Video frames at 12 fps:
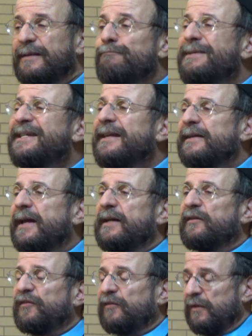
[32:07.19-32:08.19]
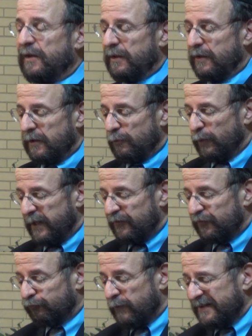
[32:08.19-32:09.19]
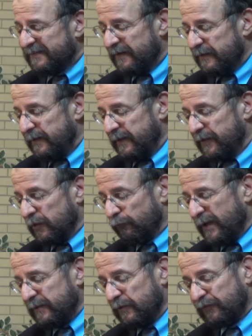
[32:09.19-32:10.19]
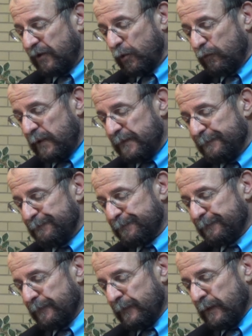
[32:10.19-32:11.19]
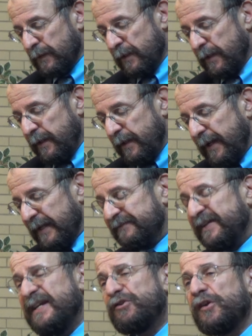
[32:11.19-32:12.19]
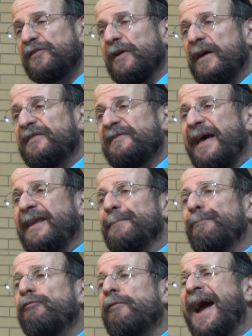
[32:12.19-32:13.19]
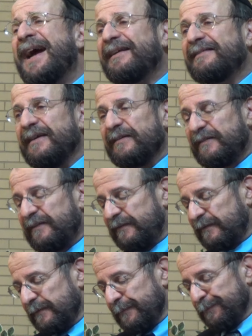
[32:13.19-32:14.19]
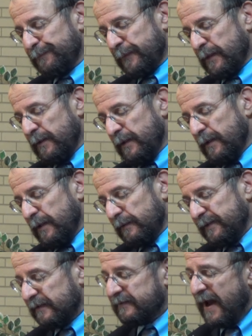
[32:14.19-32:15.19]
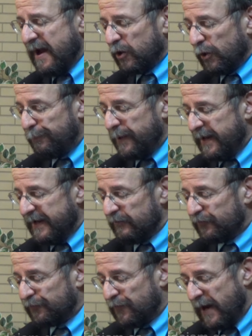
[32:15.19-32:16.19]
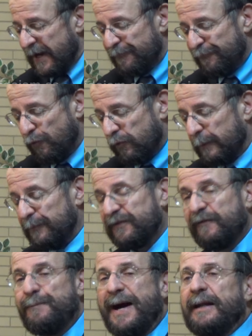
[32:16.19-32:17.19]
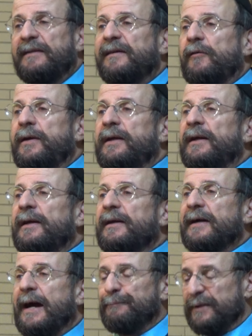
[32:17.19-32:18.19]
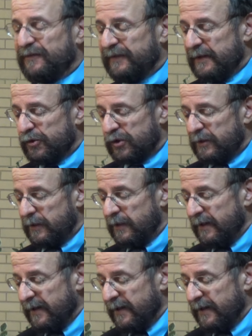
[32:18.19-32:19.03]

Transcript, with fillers: it mediates what is written in the written Torah and teaches us that in practice, the attacker pays five forms of monetary compensation.